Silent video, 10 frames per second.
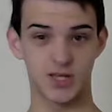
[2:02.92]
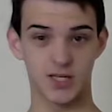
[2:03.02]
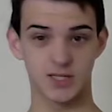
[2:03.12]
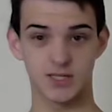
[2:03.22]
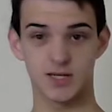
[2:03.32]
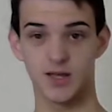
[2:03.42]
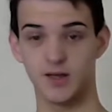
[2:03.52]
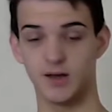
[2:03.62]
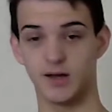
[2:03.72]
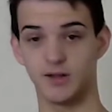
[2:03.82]
this,
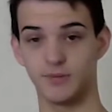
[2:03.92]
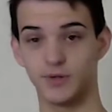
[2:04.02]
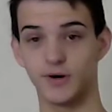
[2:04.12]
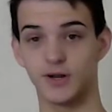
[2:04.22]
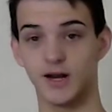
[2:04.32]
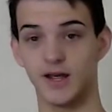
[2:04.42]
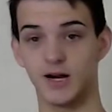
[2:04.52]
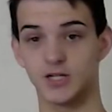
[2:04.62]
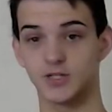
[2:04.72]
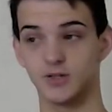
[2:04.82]
the player can
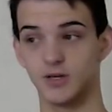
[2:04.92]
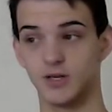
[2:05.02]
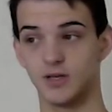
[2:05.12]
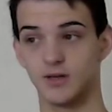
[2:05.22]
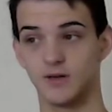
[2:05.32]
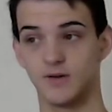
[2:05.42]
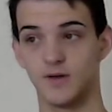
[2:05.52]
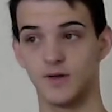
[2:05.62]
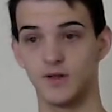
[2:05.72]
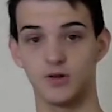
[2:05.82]
actually
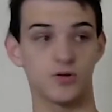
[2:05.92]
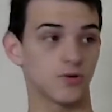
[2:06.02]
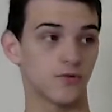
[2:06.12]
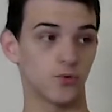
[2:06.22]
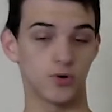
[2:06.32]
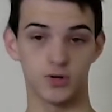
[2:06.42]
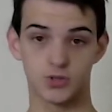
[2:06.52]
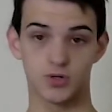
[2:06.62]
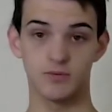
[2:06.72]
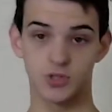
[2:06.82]
look for a
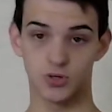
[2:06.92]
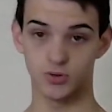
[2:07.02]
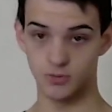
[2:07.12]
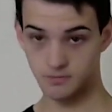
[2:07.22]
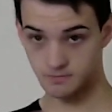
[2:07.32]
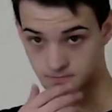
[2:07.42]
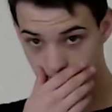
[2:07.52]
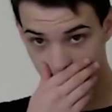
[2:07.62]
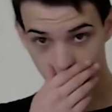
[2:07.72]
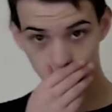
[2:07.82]
dream journal
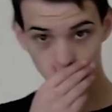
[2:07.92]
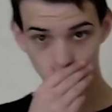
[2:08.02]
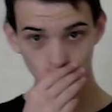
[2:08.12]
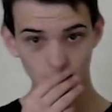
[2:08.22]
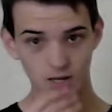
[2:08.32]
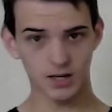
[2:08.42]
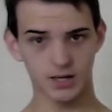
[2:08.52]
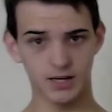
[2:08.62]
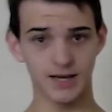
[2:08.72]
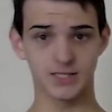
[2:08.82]

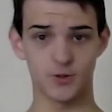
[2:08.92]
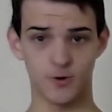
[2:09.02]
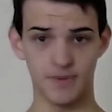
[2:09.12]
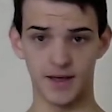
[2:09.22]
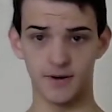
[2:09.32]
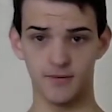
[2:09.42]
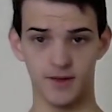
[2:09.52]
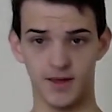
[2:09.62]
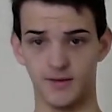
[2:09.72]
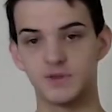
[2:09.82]
next to their bed.
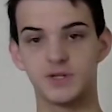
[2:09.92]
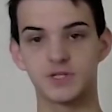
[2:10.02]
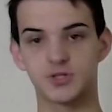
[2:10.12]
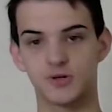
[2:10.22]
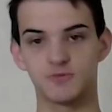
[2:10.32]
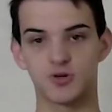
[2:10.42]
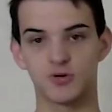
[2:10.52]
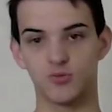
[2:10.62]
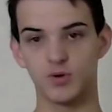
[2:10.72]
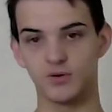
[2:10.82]
This dream
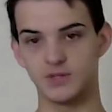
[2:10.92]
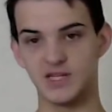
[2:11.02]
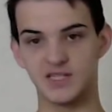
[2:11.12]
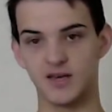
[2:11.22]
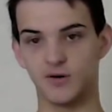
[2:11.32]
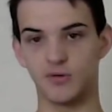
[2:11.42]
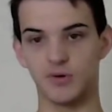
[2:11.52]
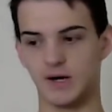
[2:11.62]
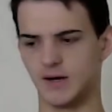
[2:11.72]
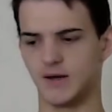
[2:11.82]
journal will detail
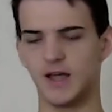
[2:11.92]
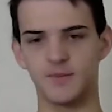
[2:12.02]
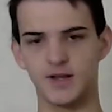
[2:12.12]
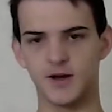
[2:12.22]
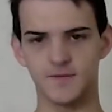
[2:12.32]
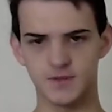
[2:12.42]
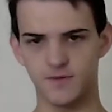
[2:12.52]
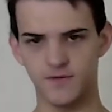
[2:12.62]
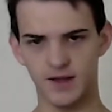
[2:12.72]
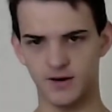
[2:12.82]
how many items you
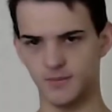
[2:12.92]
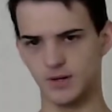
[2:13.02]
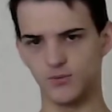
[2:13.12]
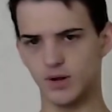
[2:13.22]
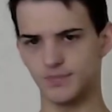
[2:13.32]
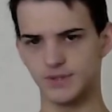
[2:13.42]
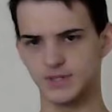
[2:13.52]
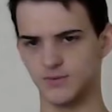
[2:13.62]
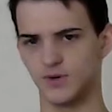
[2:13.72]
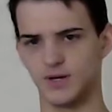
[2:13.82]
found, how many weapons
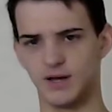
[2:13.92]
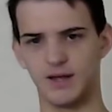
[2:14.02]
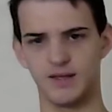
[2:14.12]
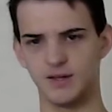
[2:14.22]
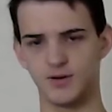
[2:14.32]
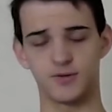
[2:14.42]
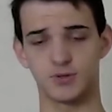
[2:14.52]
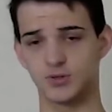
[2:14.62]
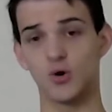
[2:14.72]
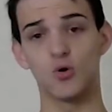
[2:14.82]
and whatnot, and your
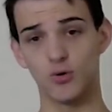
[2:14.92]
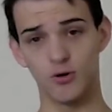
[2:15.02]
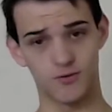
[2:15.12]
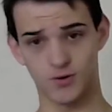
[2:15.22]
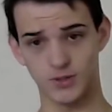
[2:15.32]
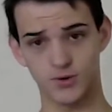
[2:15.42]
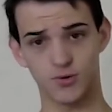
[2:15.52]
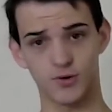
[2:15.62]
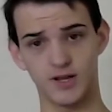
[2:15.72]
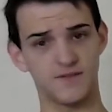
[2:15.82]
total overall
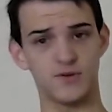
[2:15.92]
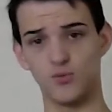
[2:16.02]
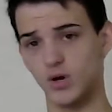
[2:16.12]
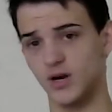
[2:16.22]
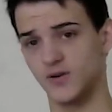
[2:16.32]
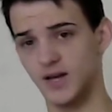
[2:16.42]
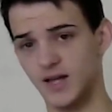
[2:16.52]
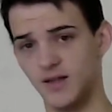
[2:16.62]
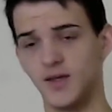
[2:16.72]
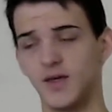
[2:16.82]
score, if you win or not.